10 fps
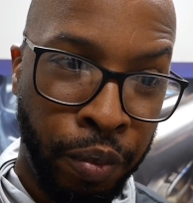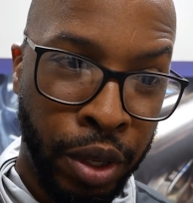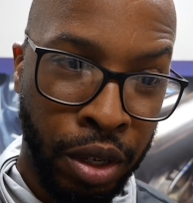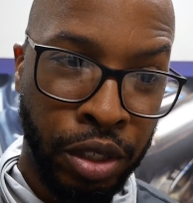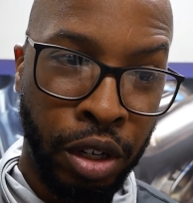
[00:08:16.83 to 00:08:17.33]

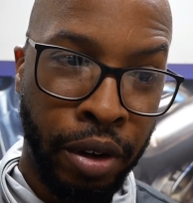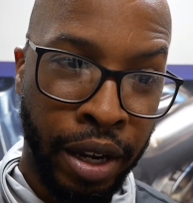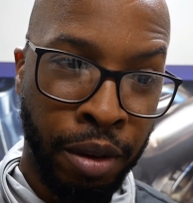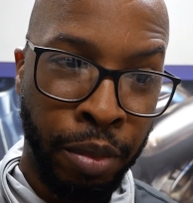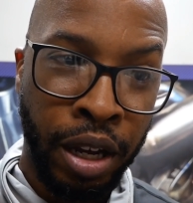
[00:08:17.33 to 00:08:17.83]
considering I
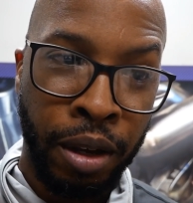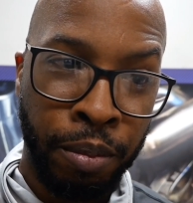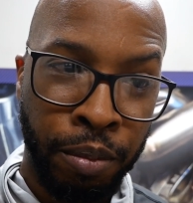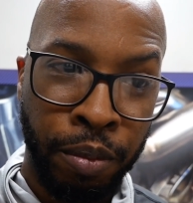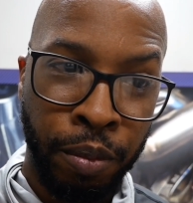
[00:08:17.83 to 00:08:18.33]
can buy,
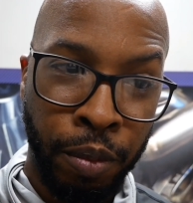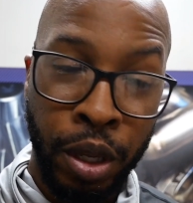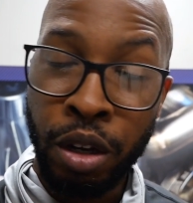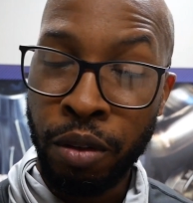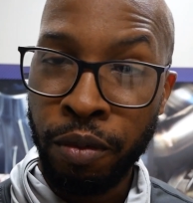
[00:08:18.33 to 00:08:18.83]

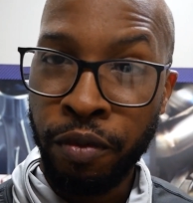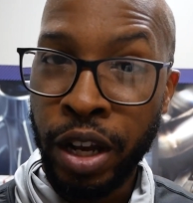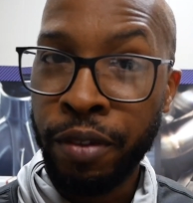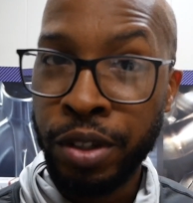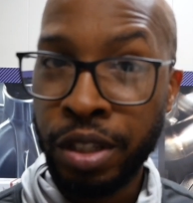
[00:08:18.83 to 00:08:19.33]
you know,
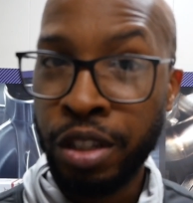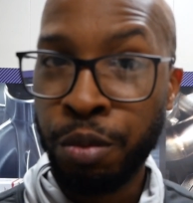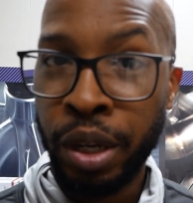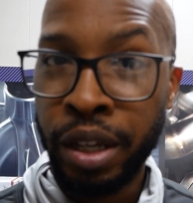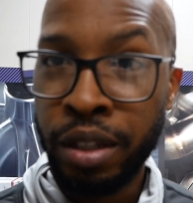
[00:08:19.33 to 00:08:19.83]
5 or 6
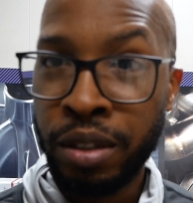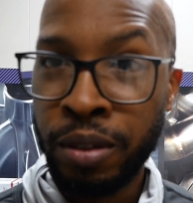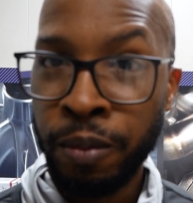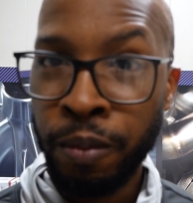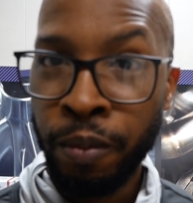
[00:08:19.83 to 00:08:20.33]
blades
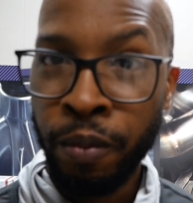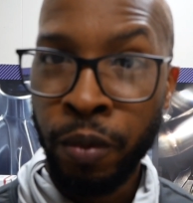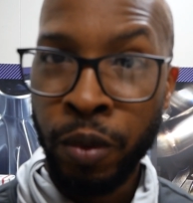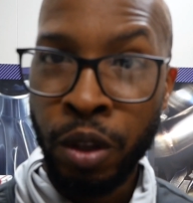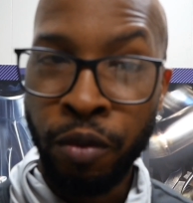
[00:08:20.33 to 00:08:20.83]

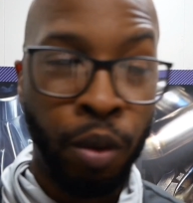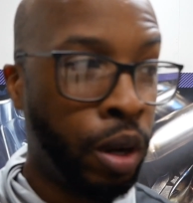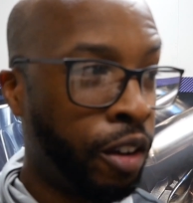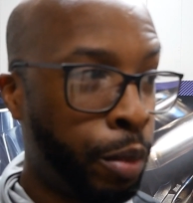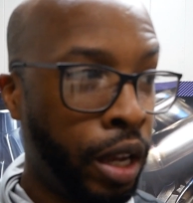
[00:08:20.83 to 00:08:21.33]
for
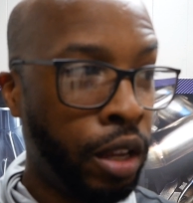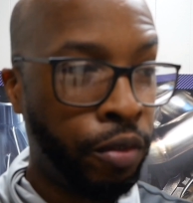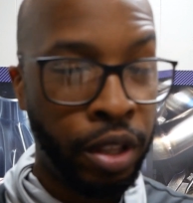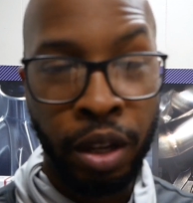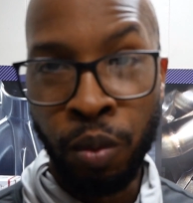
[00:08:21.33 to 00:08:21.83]
what I paid
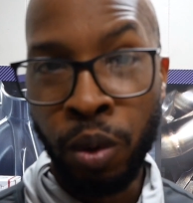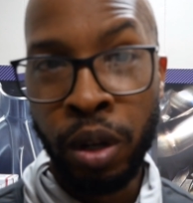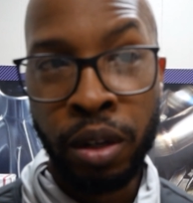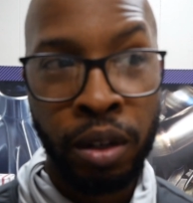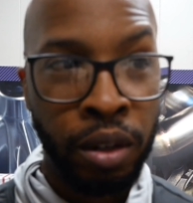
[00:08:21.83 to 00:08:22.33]
for that
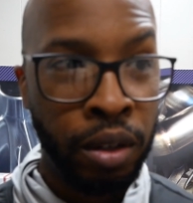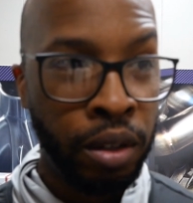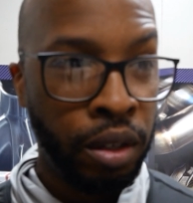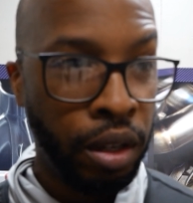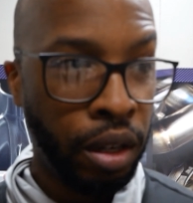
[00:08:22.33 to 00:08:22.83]
one.
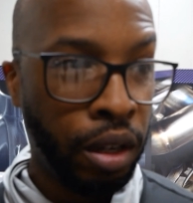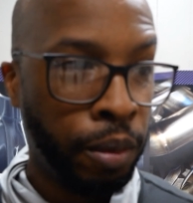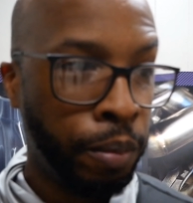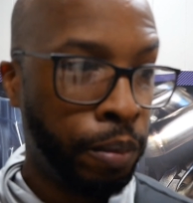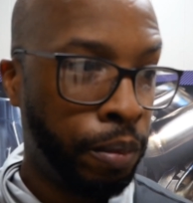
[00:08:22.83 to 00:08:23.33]

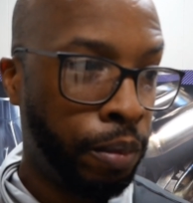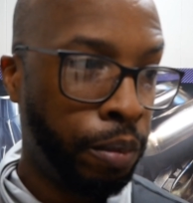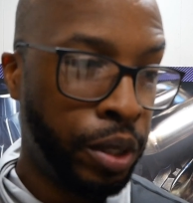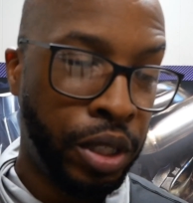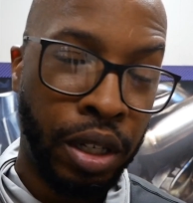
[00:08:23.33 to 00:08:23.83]

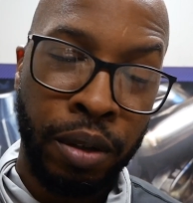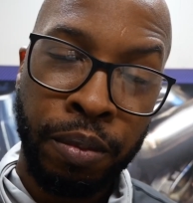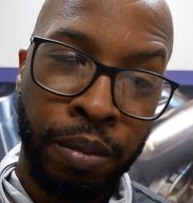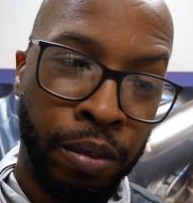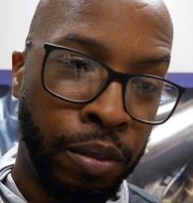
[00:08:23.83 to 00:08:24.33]
But yeah,
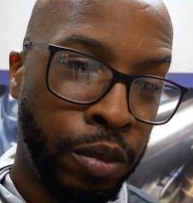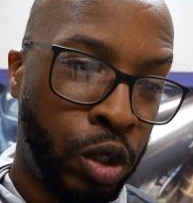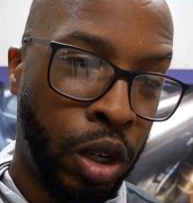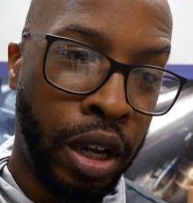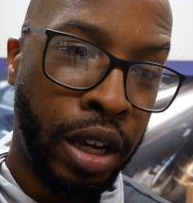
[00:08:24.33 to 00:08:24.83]

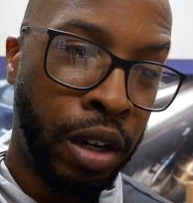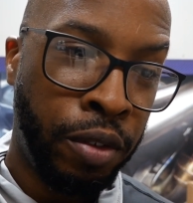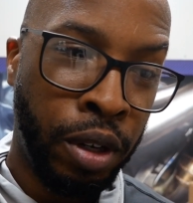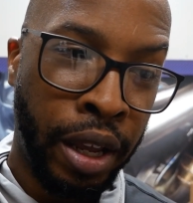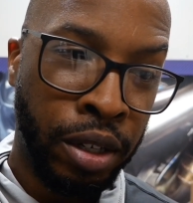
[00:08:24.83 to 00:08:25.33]
try it out if
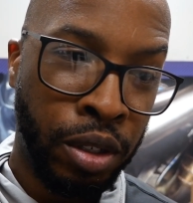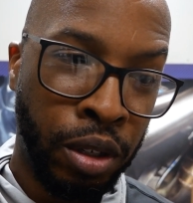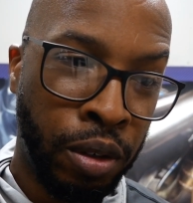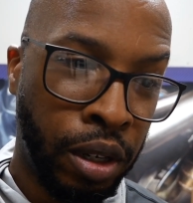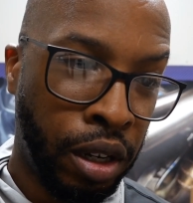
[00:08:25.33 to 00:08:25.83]
you'd like
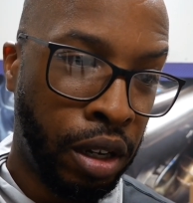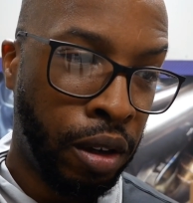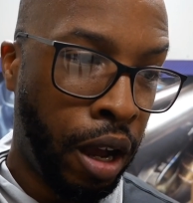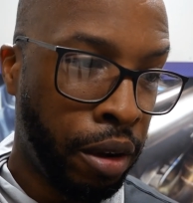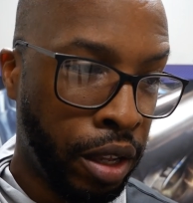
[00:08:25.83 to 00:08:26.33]
to.
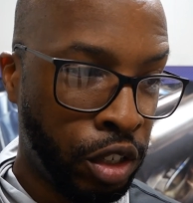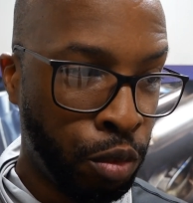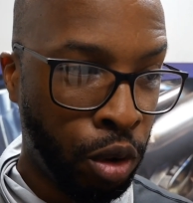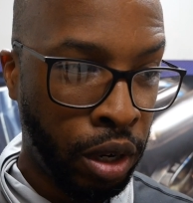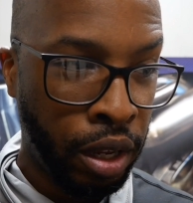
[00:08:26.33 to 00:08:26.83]
I'll get some
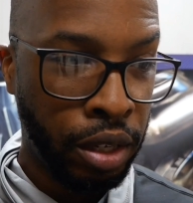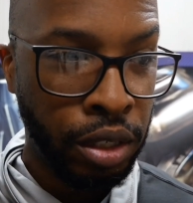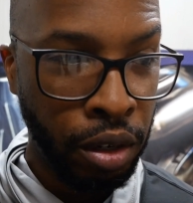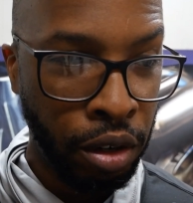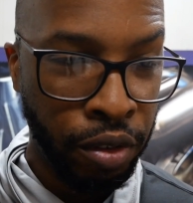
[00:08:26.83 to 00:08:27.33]
more cuts
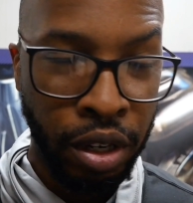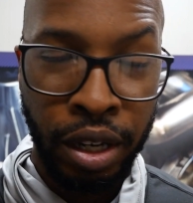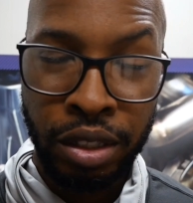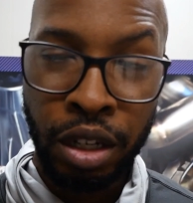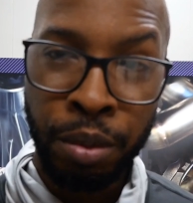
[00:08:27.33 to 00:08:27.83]
on it over the
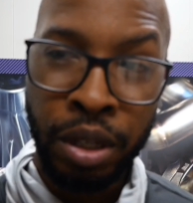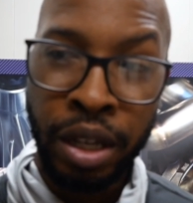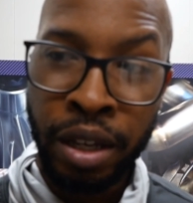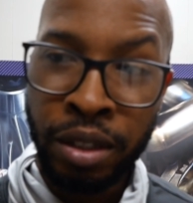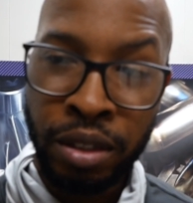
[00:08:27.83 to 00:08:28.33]
next couple of
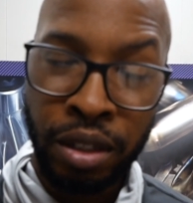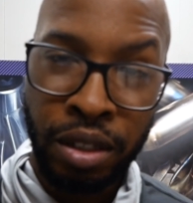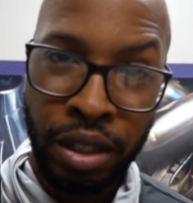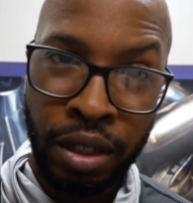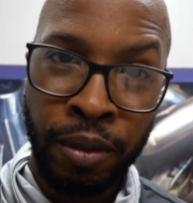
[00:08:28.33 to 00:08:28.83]
days to
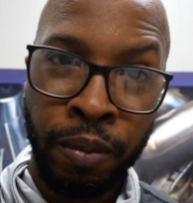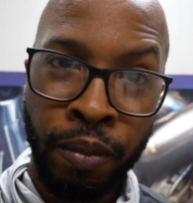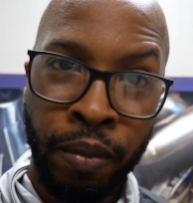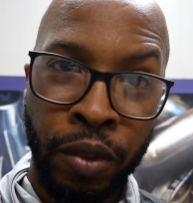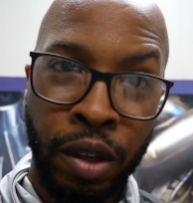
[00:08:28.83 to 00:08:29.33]
see
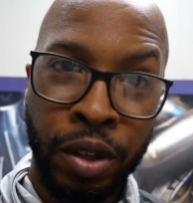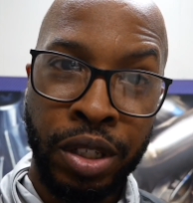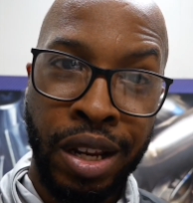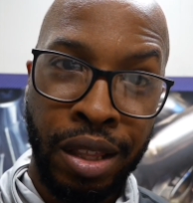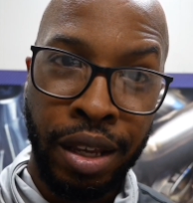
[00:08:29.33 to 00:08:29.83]
if there's
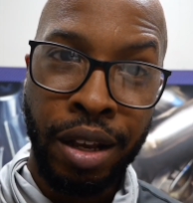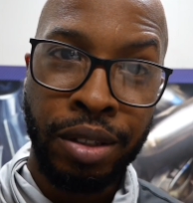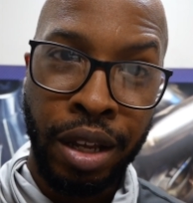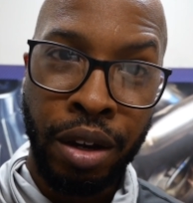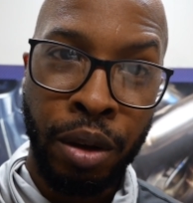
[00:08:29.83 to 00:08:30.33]
anything
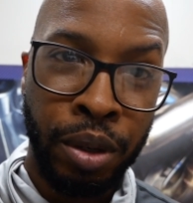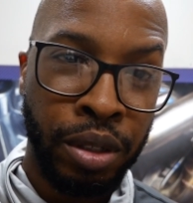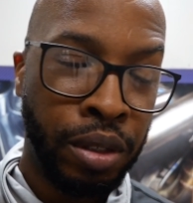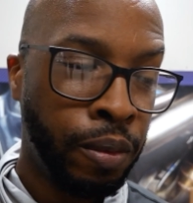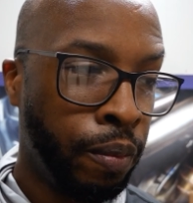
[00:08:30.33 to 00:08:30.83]
else I notice.